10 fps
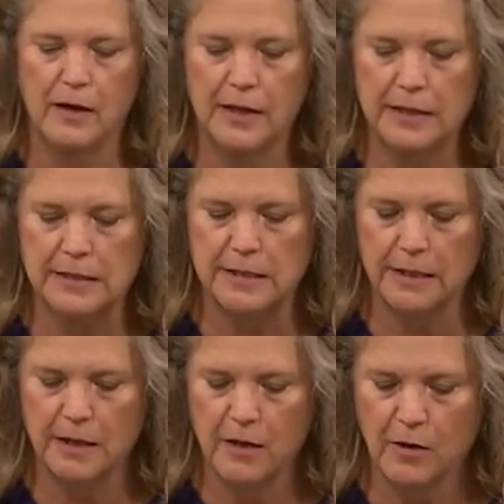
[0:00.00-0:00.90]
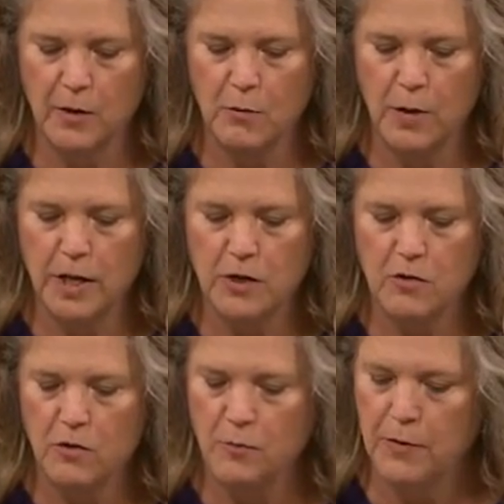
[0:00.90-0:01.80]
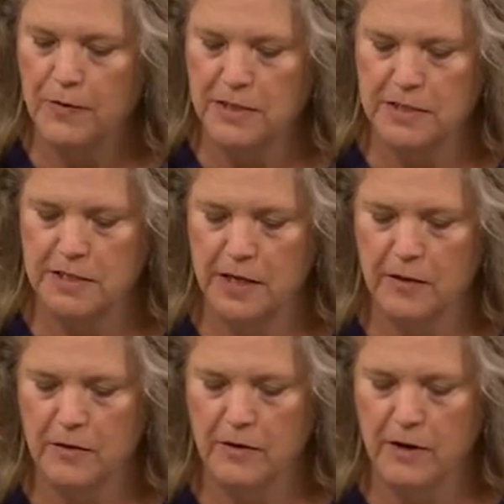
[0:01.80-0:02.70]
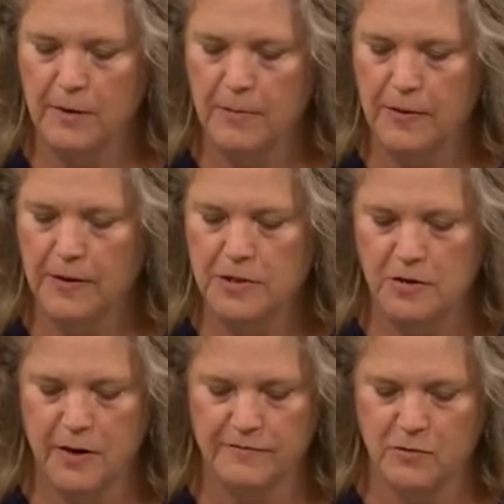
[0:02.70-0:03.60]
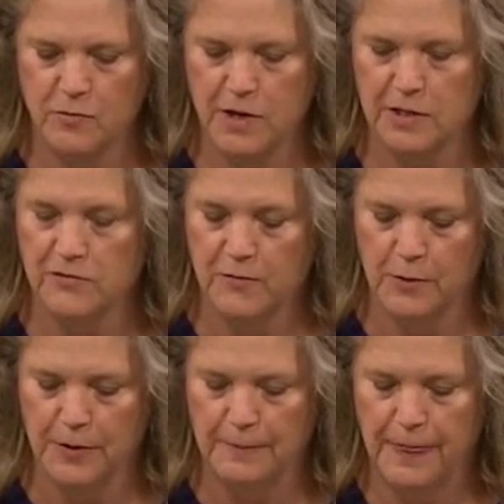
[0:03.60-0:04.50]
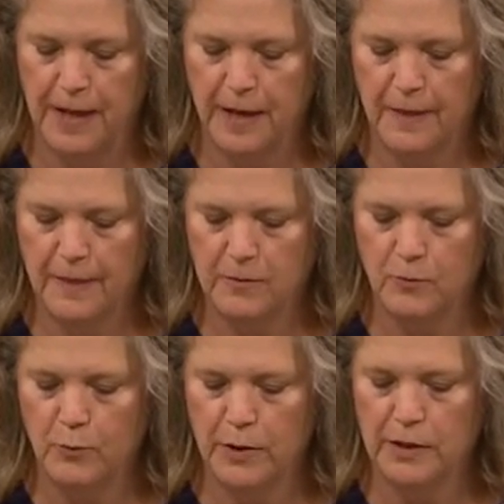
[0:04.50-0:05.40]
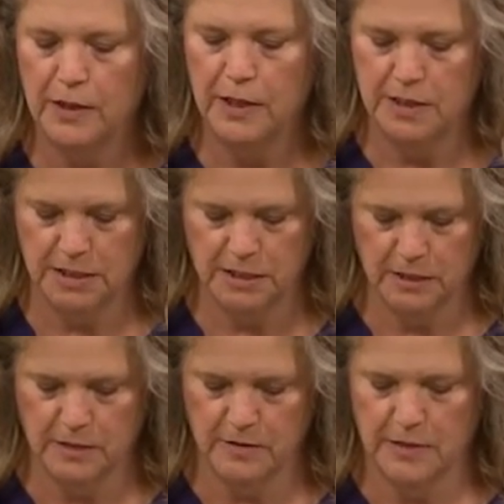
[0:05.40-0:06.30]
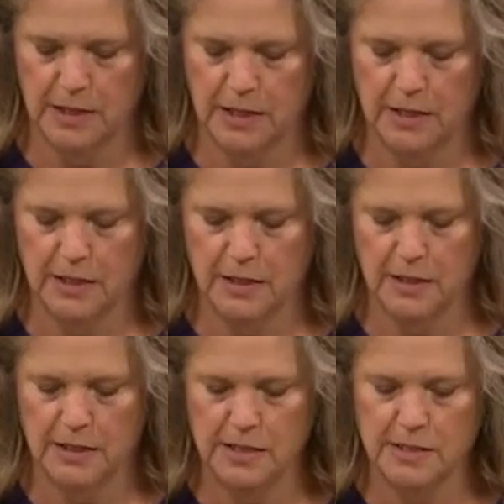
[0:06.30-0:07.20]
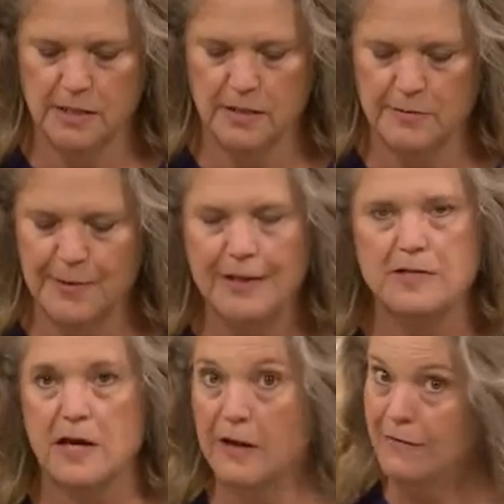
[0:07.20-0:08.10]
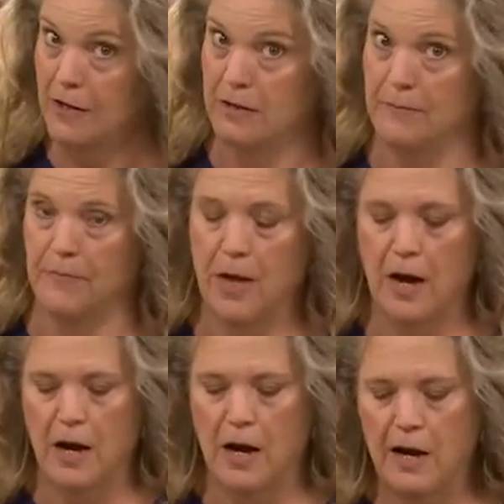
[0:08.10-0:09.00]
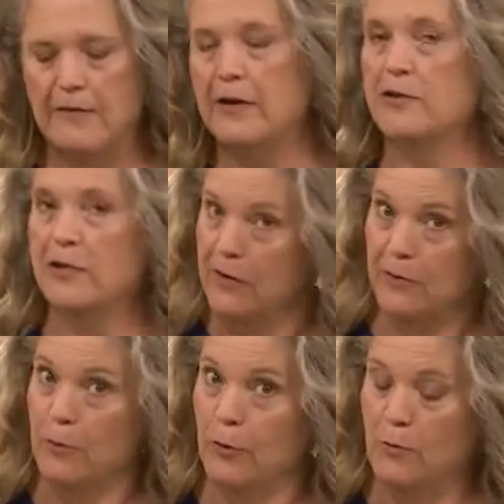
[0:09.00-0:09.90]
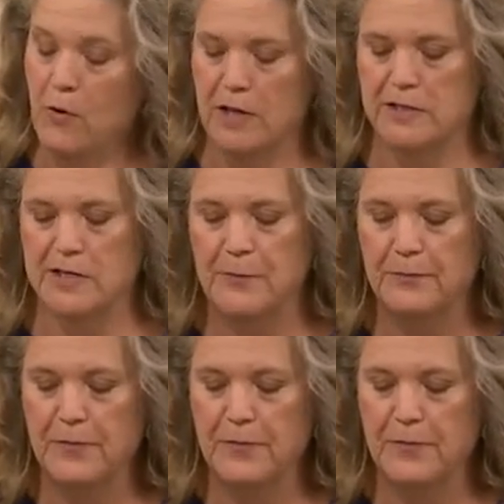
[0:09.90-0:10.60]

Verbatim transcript: Let's see. Okay, when you go to put these together, there are a couple things you have to watch for that are really easy to do, and I can attest to this because I have done them. I have actually done them more than once.